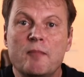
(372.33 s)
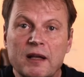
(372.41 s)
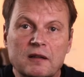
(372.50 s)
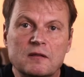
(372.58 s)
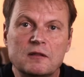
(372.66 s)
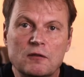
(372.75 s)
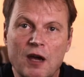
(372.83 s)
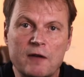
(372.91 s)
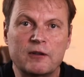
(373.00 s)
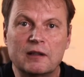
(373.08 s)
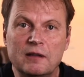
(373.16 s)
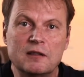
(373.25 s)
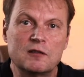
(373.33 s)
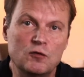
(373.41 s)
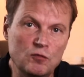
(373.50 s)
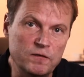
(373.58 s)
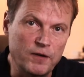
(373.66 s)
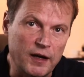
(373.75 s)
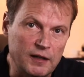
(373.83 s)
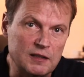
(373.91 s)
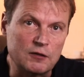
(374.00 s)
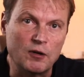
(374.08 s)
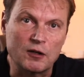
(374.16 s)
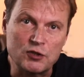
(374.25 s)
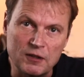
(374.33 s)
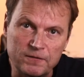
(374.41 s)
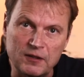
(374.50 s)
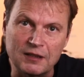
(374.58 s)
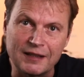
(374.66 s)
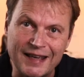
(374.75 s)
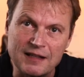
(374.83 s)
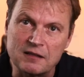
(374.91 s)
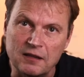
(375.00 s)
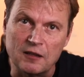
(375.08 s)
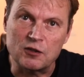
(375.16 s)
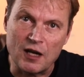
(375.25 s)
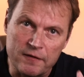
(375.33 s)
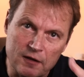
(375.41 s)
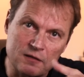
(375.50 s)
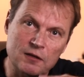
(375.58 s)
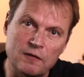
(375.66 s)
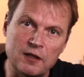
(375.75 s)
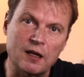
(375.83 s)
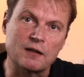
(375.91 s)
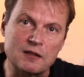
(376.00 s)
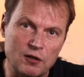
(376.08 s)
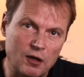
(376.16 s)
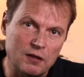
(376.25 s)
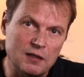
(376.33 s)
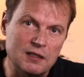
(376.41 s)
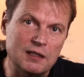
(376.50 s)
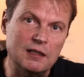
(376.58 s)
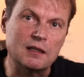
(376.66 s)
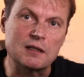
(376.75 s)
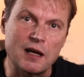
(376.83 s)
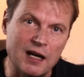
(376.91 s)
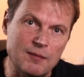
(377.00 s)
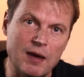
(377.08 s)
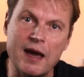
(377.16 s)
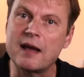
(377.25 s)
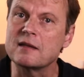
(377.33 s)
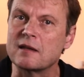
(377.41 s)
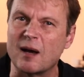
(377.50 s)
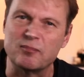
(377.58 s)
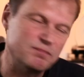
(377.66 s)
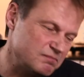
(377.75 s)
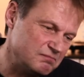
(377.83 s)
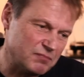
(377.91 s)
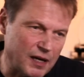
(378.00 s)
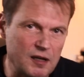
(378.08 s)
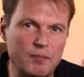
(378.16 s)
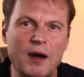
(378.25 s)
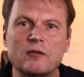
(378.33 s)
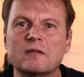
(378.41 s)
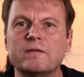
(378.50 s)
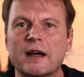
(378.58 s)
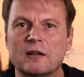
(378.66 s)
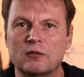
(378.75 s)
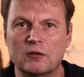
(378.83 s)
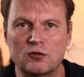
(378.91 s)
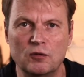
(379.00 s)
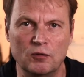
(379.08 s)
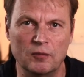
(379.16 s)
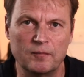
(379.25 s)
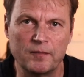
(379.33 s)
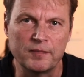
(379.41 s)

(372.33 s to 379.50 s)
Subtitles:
But you have at least 2 files you are shifting against each other, so the uncertainty in time adds up by about a factor 2.